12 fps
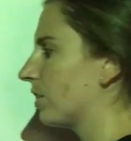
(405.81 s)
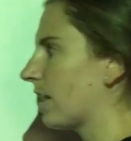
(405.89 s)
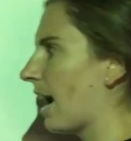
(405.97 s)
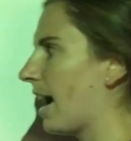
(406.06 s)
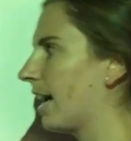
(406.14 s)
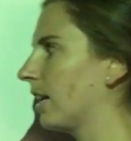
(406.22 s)

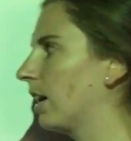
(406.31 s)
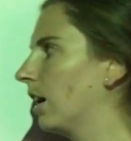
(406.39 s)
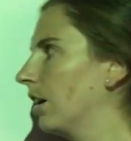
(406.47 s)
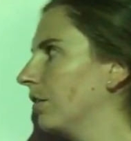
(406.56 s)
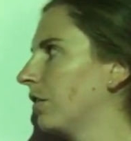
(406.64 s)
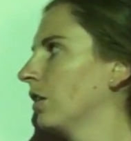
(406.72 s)
side
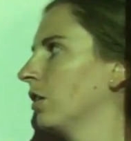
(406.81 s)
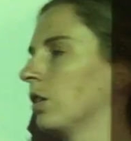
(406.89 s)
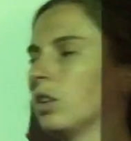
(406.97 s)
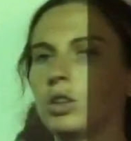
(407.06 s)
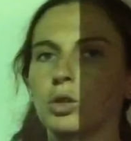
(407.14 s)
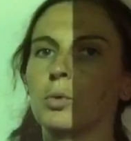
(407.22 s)
of
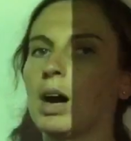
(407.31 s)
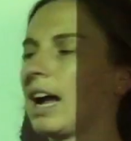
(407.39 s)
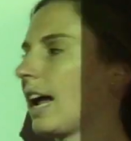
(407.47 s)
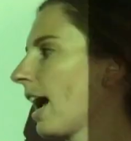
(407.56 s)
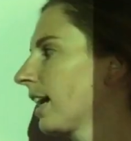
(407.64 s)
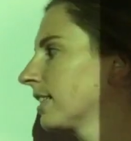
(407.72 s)
the
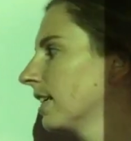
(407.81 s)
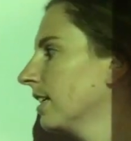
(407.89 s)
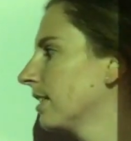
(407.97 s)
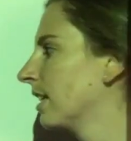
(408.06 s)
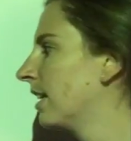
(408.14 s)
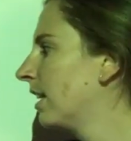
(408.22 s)

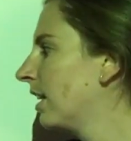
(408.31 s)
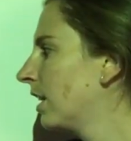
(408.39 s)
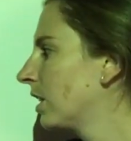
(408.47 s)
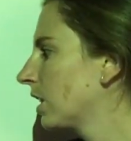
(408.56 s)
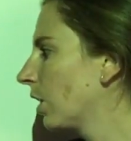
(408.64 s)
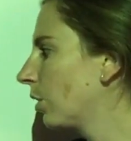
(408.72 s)
y-axis.
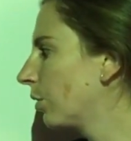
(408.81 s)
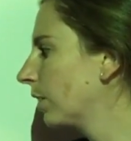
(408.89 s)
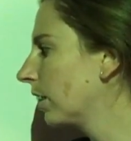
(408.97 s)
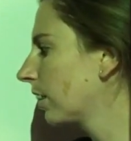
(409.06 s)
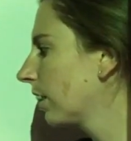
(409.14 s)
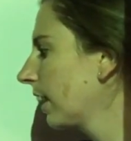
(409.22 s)
So it would
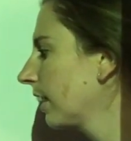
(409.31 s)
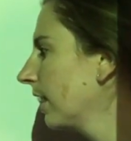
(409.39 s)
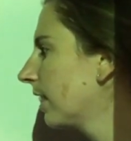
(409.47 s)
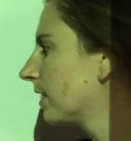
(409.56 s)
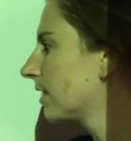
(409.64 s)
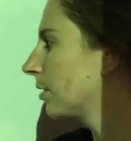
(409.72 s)
look like
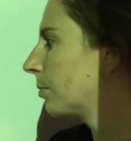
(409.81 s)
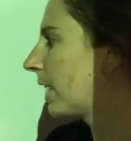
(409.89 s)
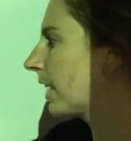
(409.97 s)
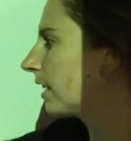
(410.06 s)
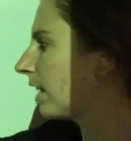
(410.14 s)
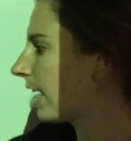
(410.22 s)
this and make
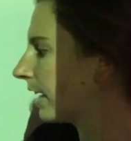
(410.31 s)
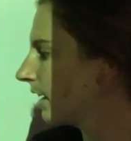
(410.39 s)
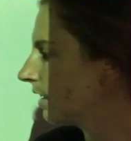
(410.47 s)
like